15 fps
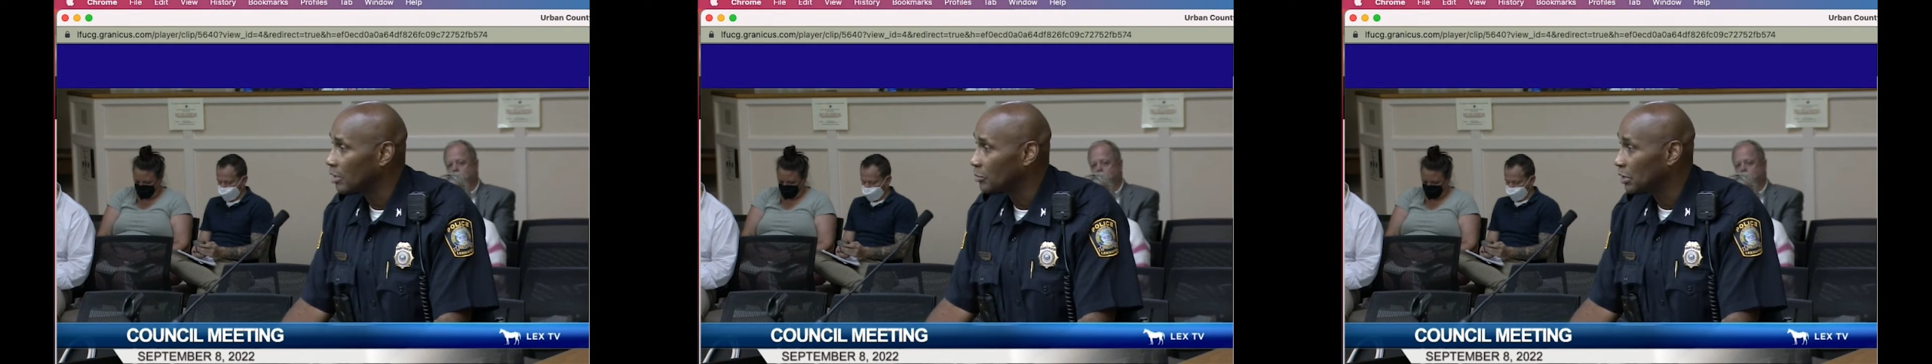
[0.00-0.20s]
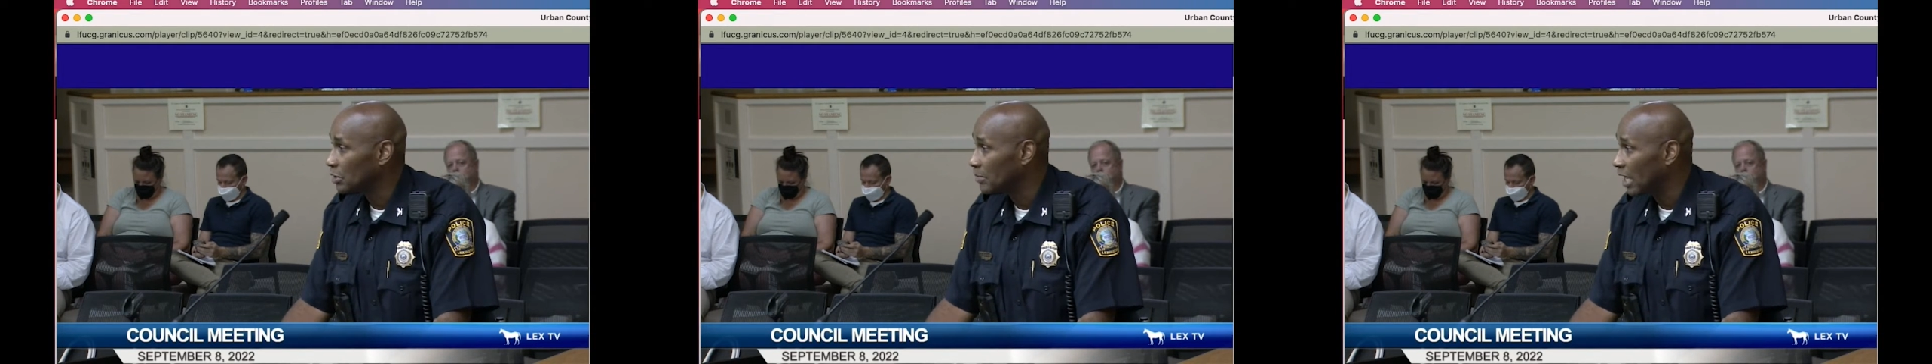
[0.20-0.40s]

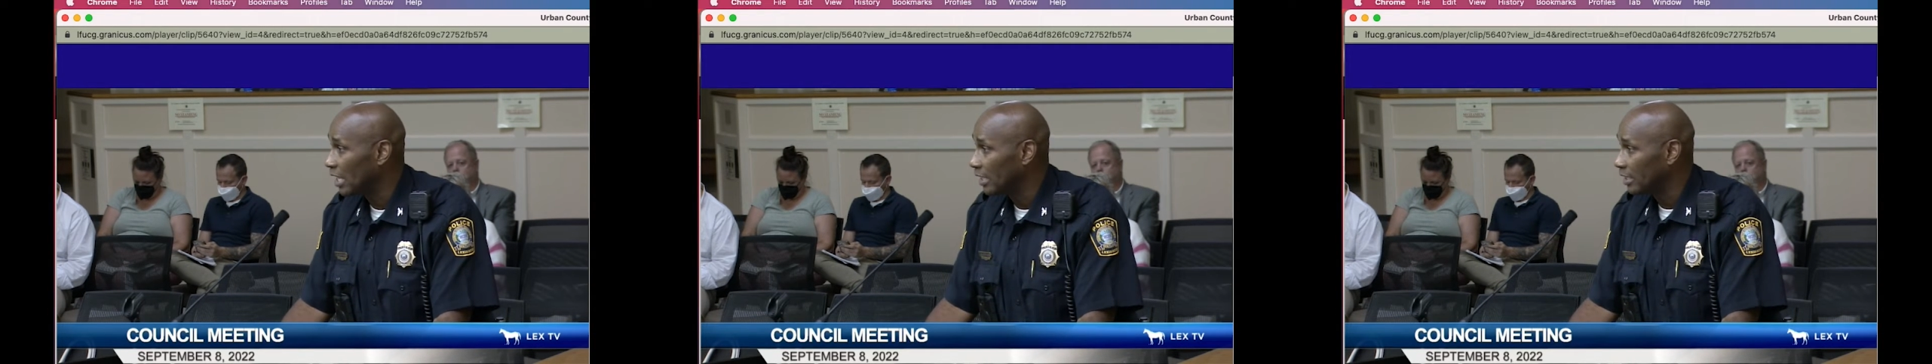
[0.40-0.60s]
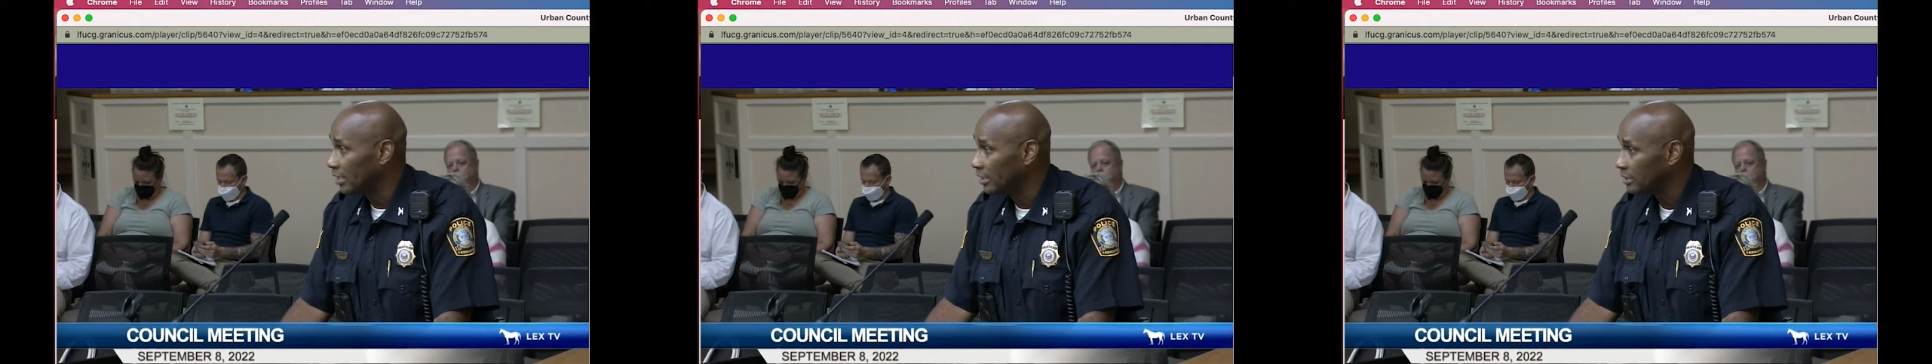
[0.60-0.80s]
that
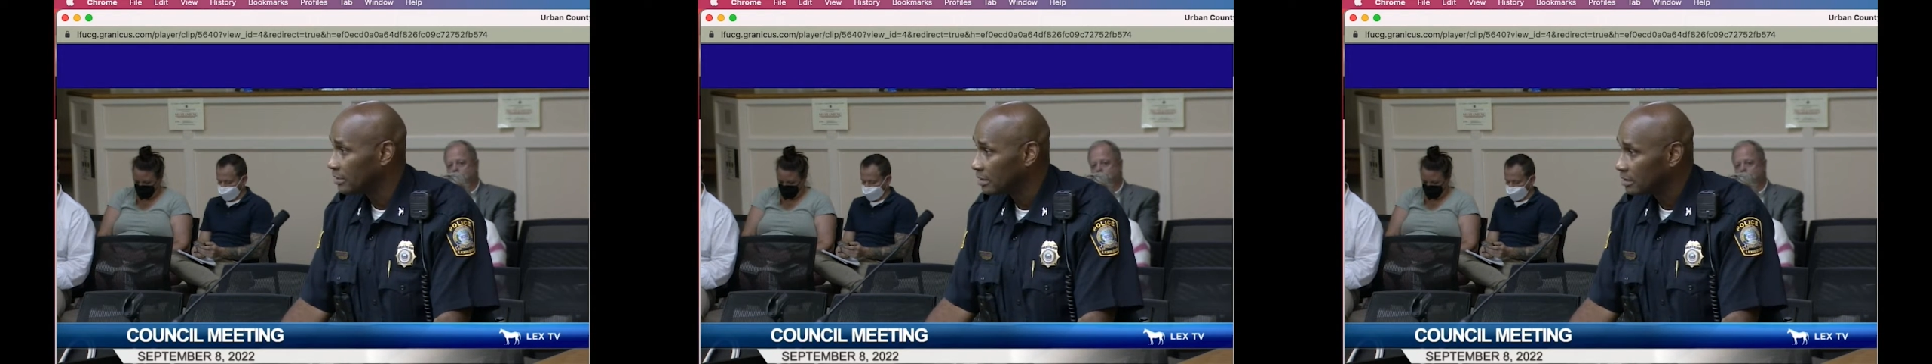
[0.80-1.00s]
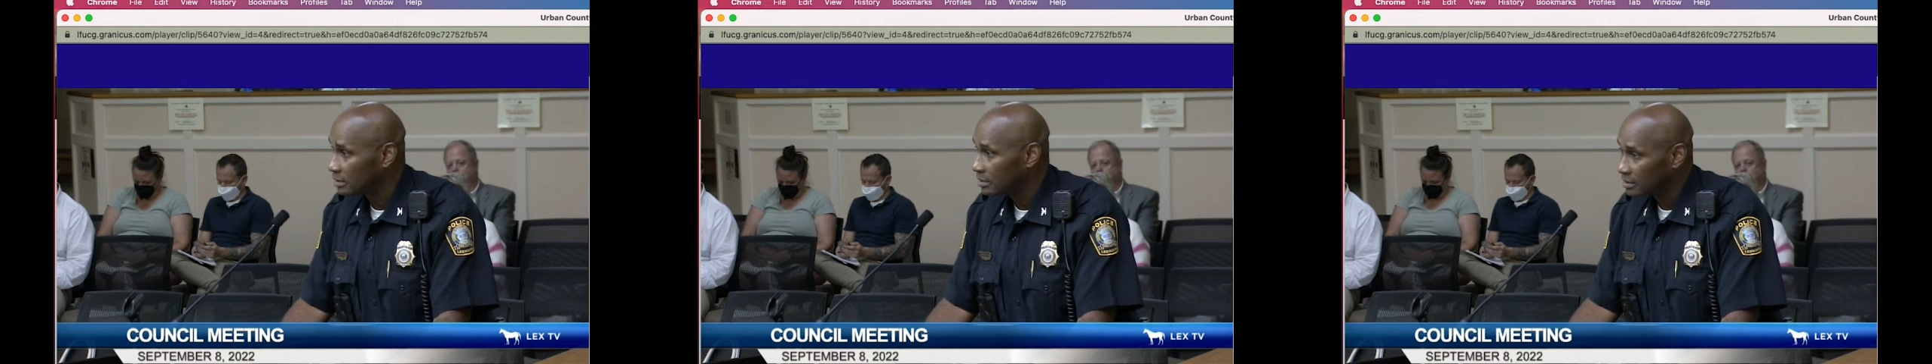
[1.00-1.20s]

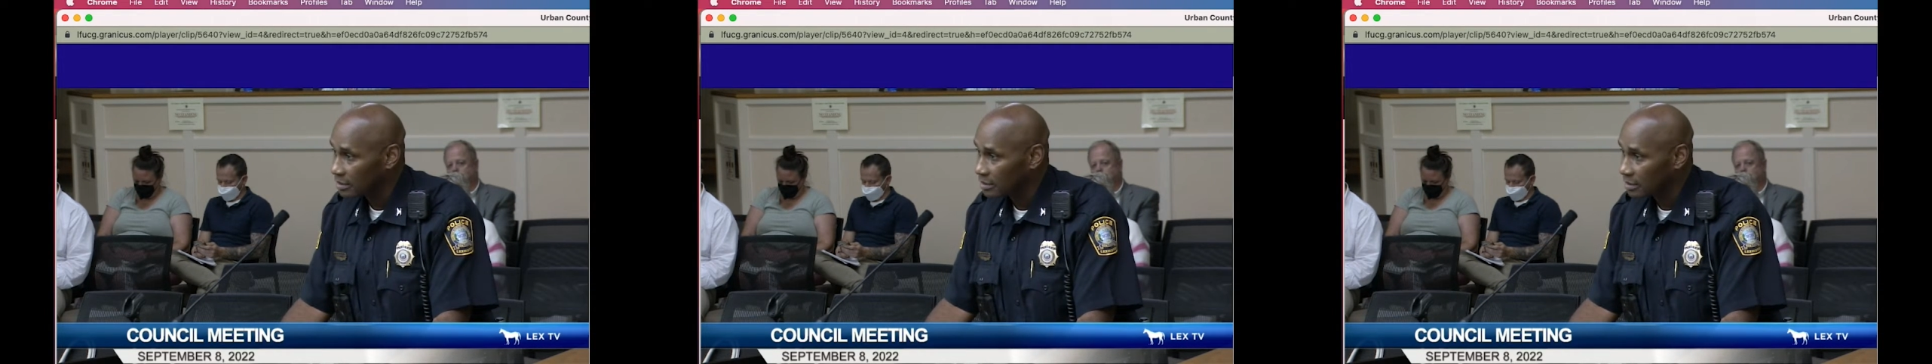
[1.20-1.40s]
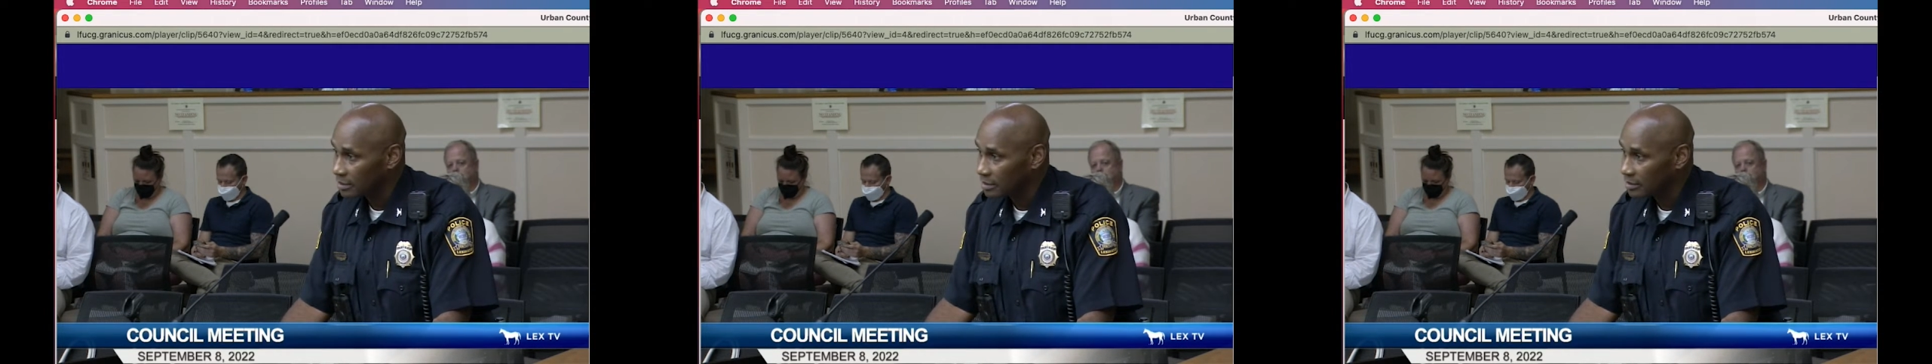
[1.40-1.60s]
mistakes can
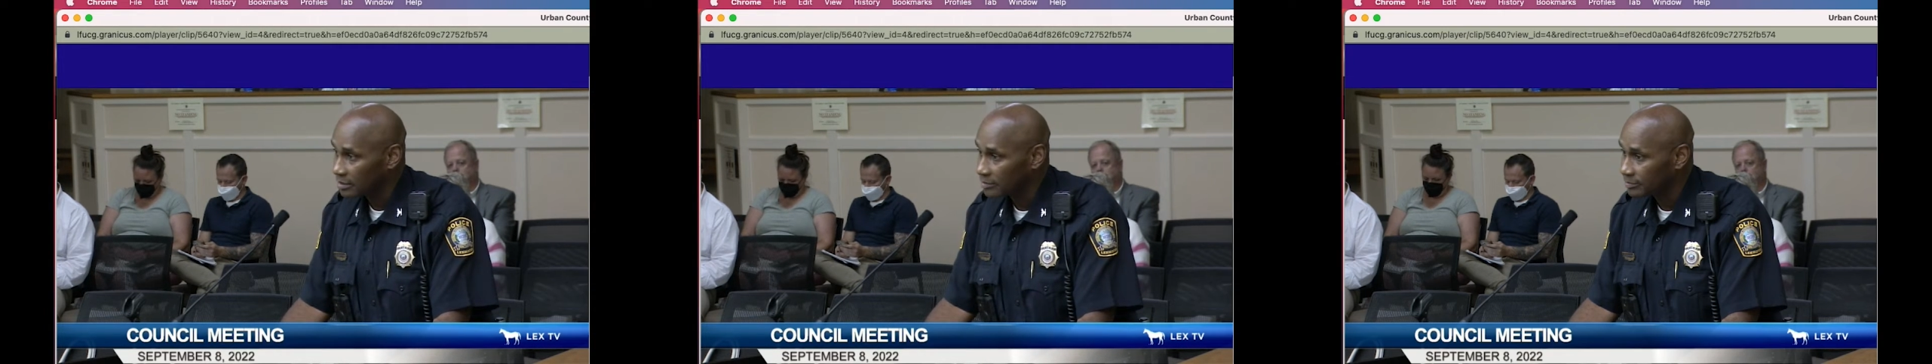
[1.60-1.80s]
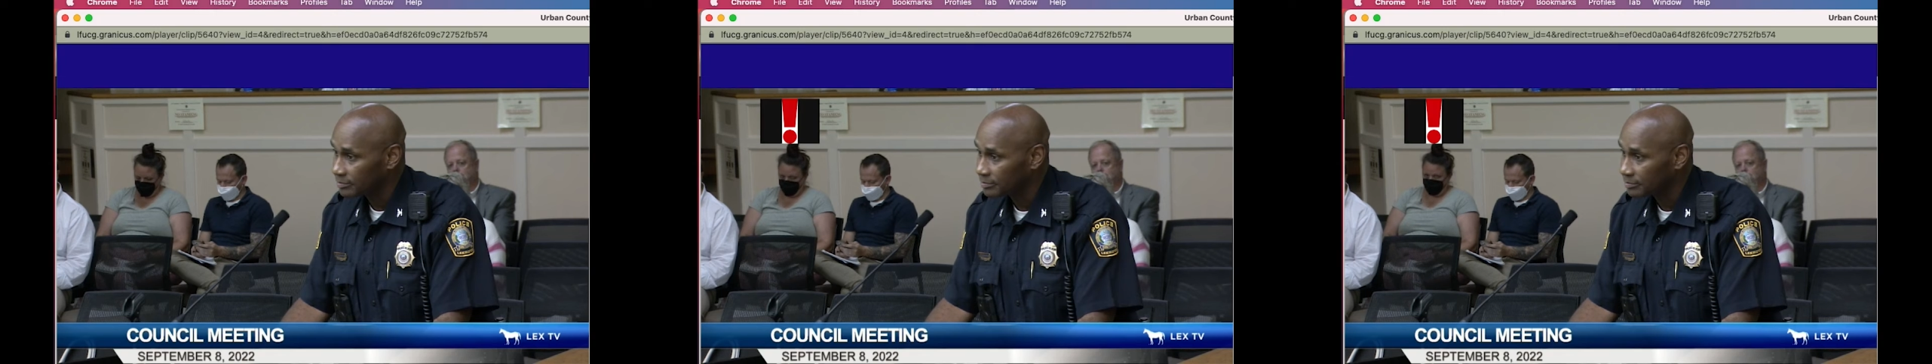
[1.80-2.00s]
be
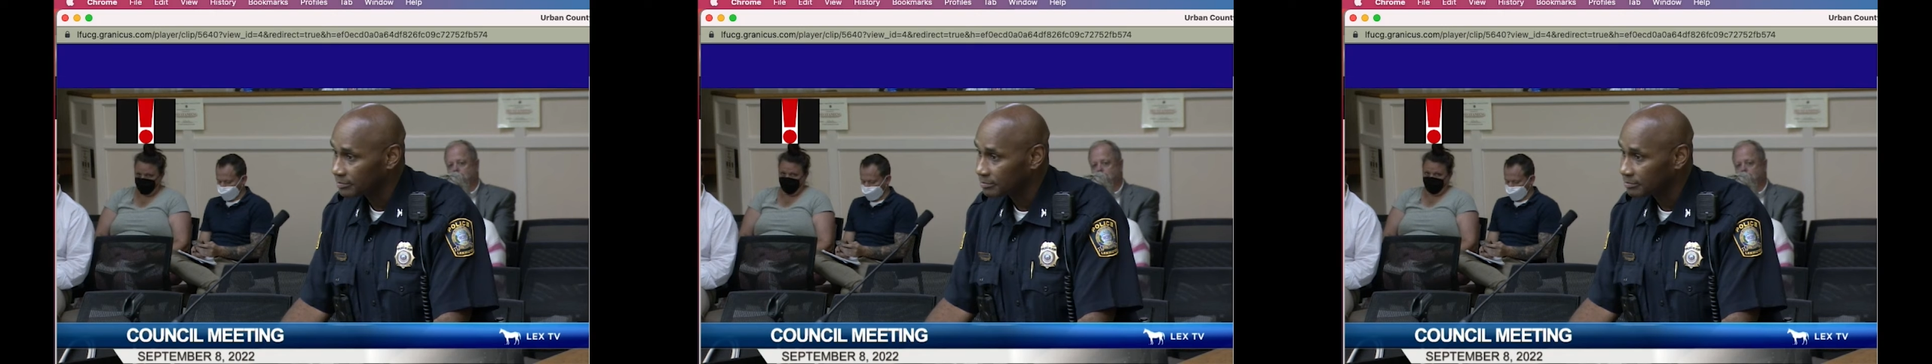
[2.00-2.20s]
made.